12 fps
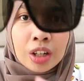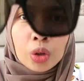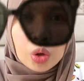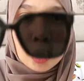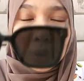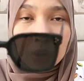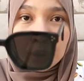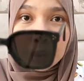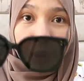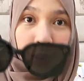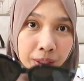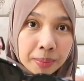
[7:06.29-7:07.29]
look
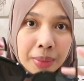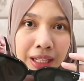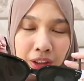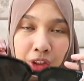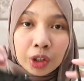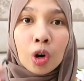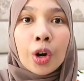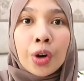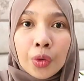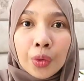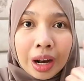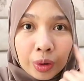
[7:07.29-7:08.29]
good better
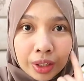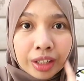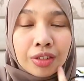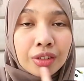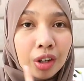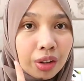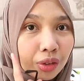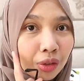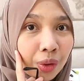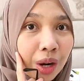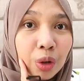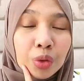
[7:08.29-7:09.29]
on
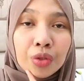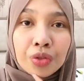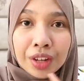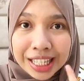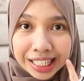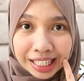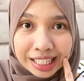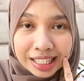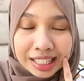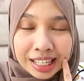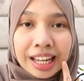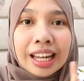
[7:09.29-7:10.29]
round faces,
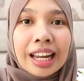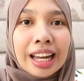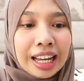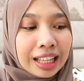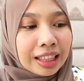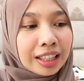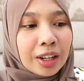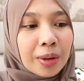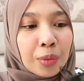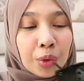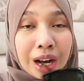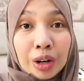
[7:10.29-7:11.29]

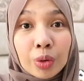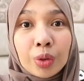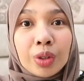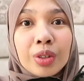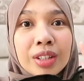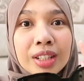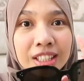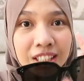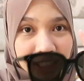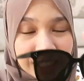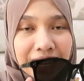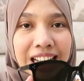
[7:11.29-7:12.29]
and round
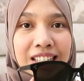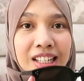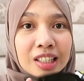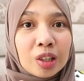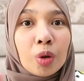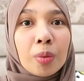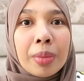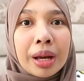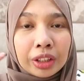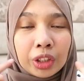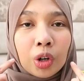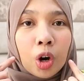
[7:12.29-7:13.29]
sunglasses look
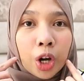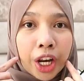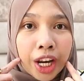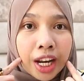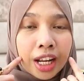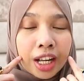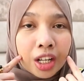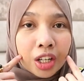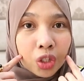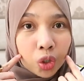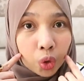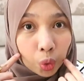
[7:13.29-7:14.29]
better on
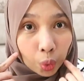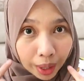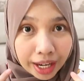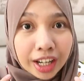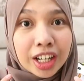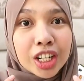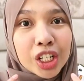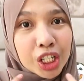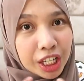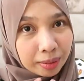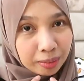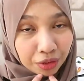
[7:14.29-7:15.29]
square
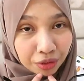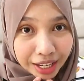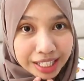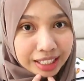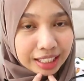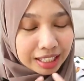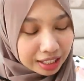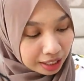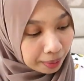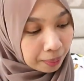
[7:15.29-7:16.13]
shaped faces.